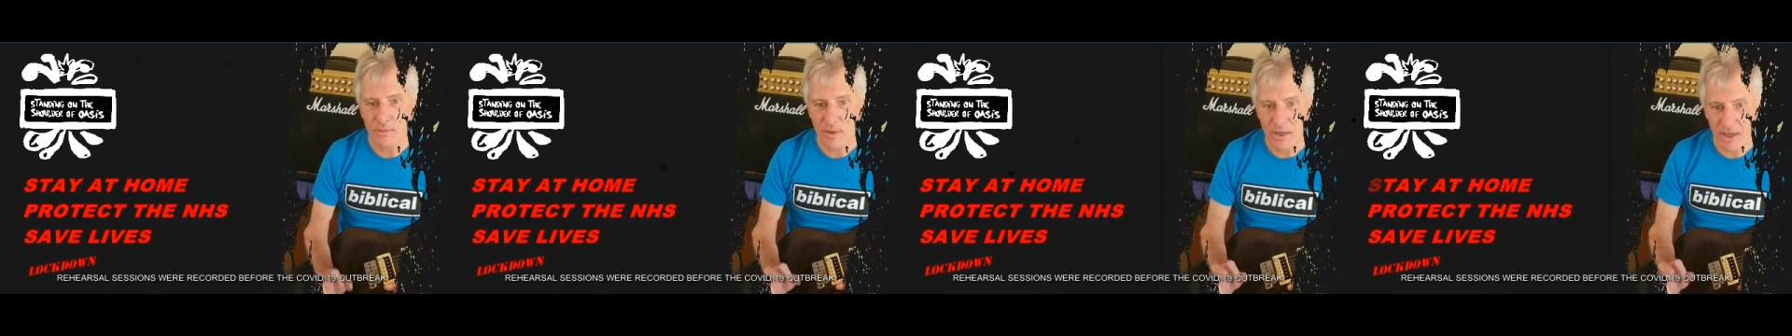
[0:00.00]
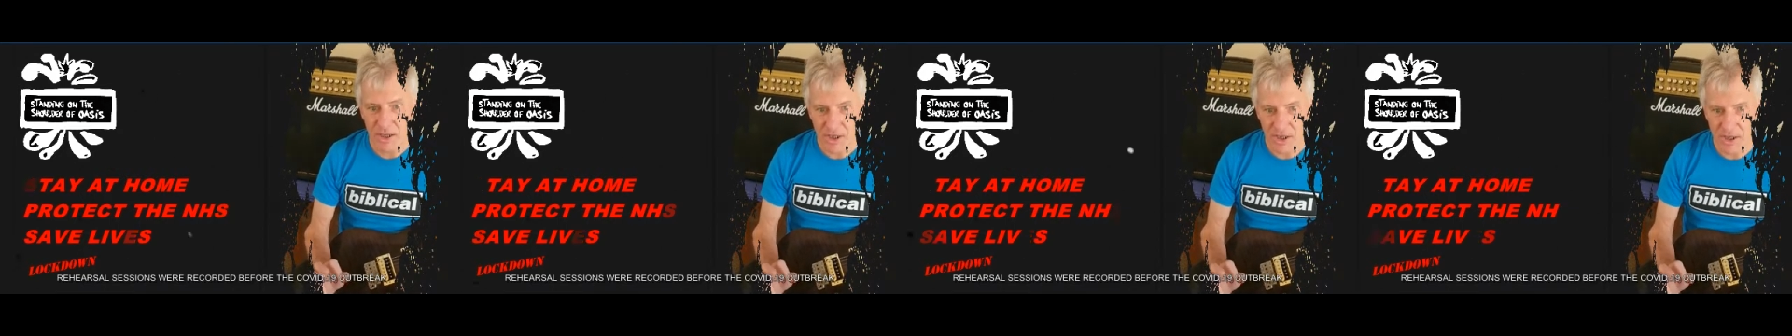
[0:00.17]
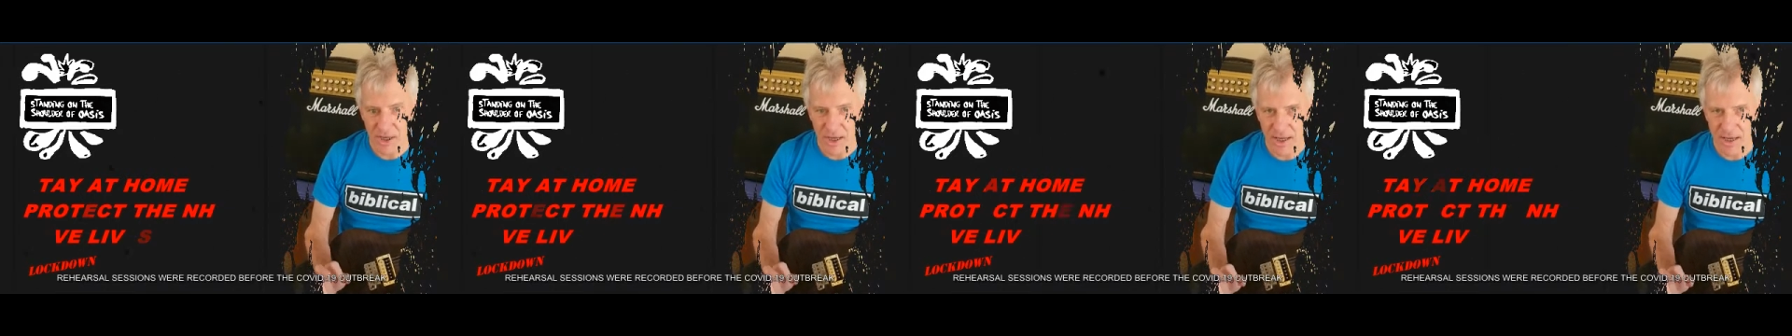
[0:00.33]

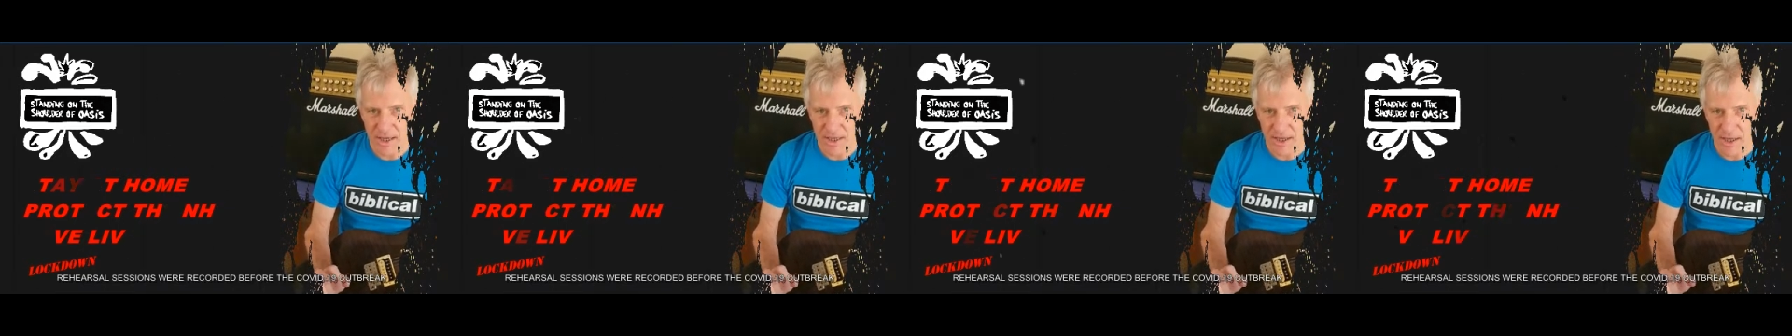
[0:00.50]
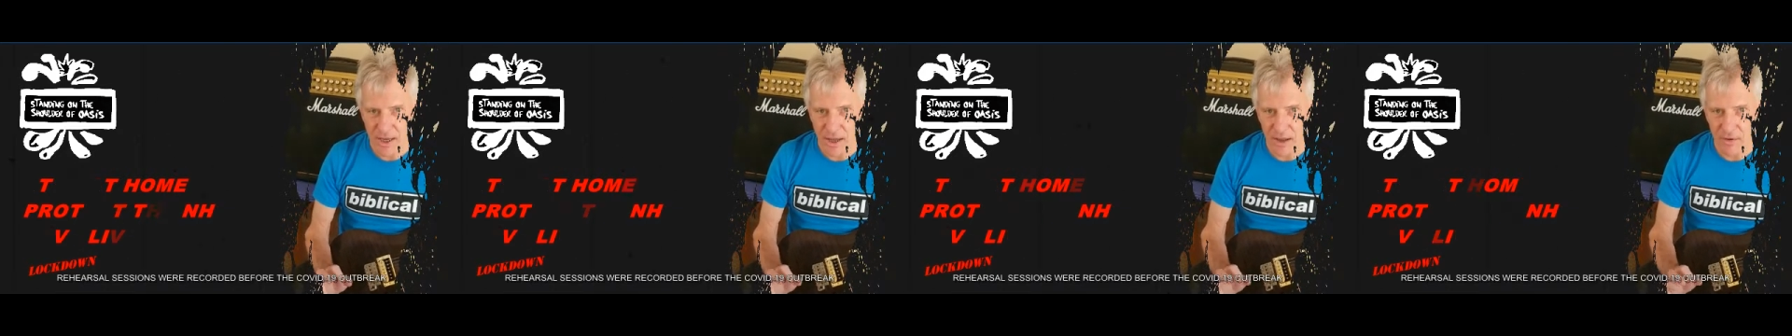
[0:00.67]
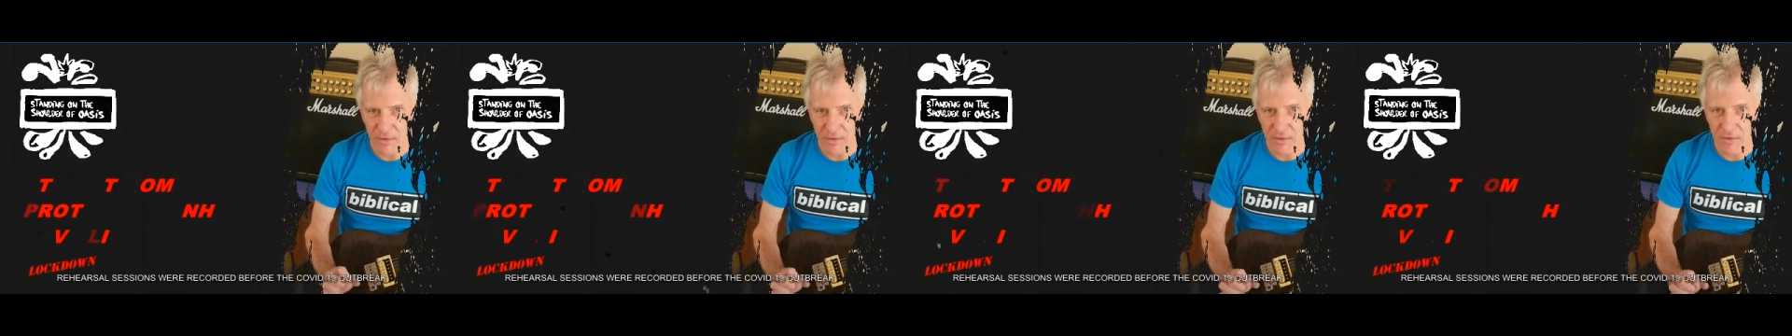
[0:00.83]
Stay
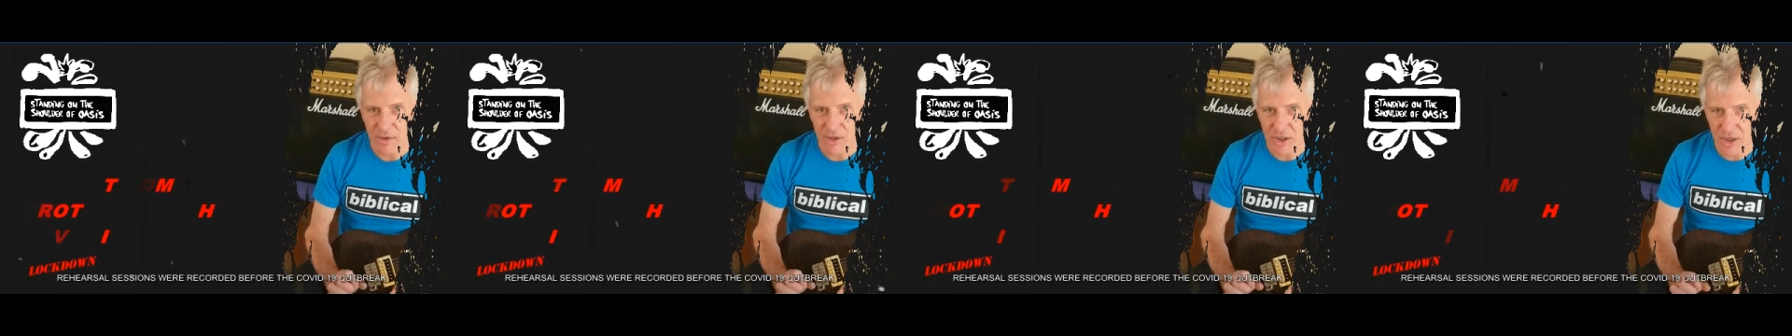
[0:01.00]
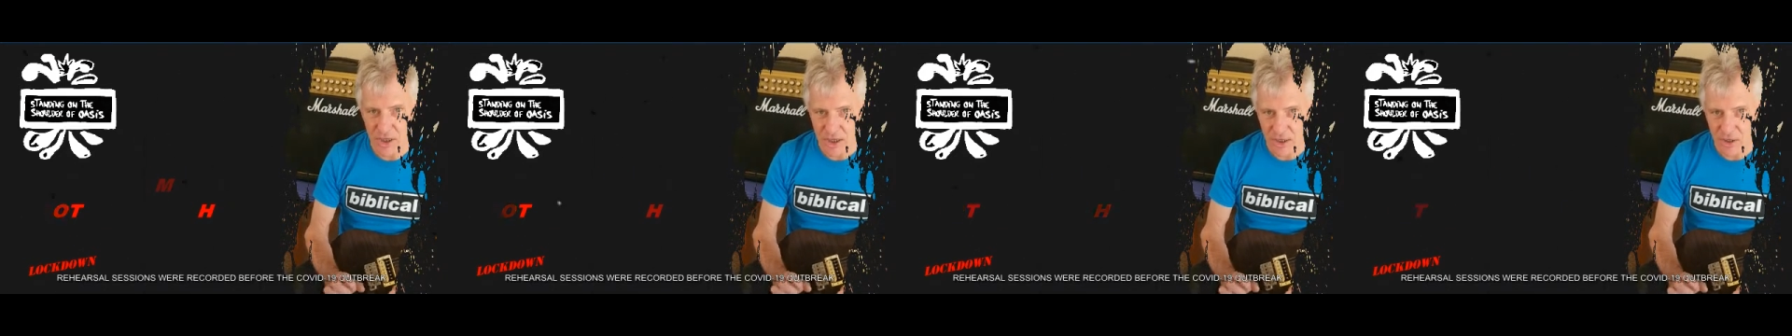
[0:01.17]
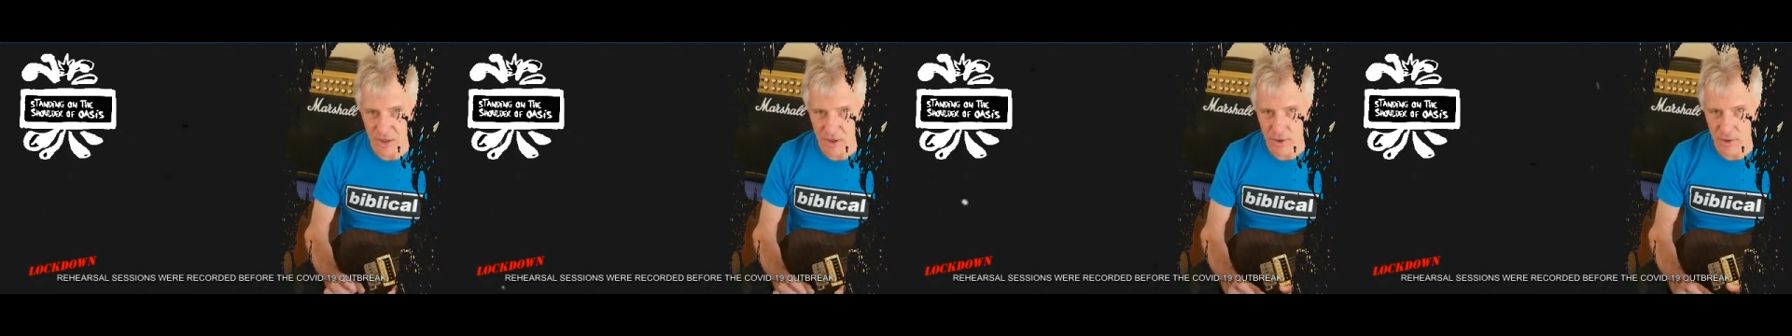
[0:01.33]
safe. See
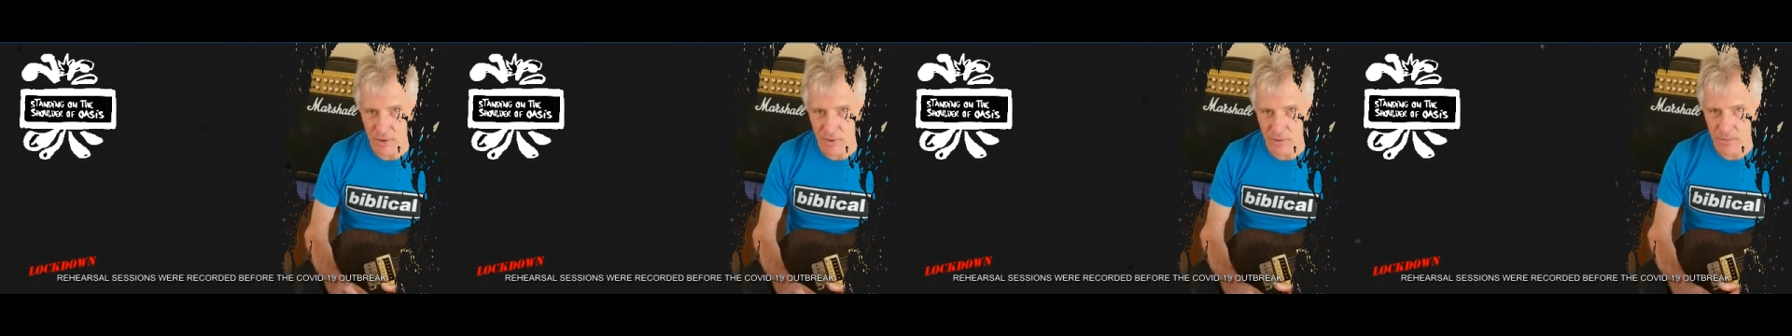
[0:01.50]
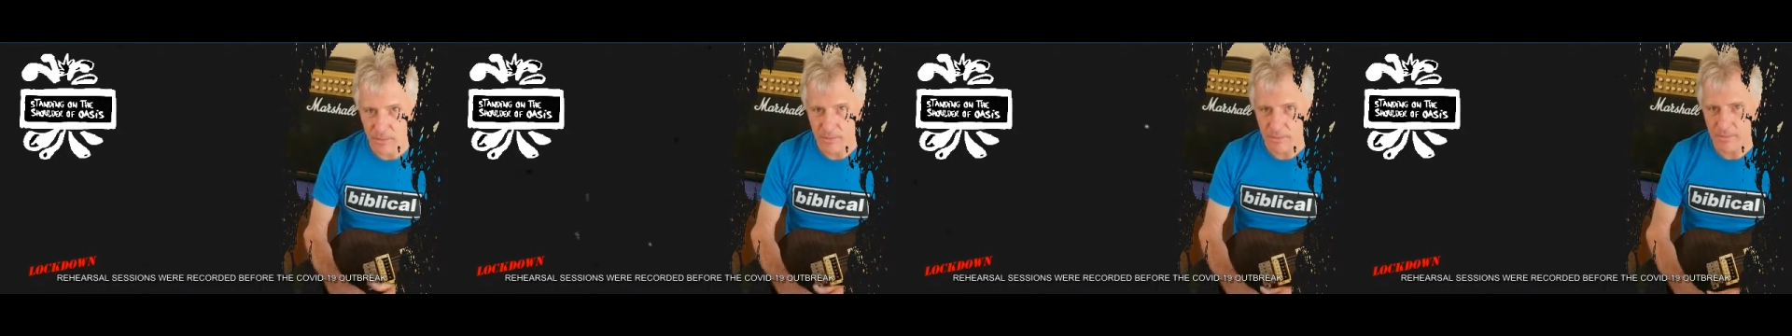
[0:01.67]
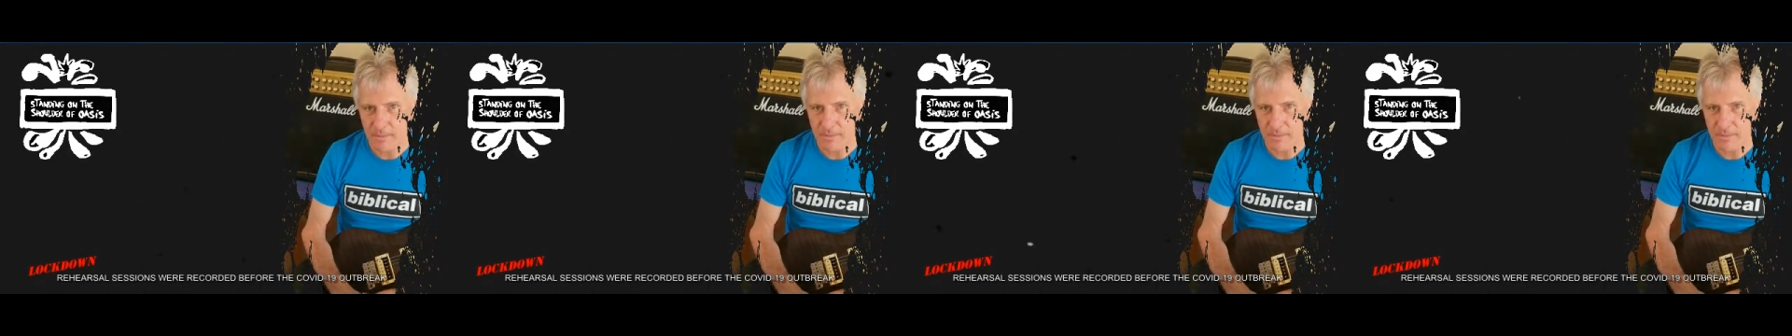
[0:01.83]
you soon.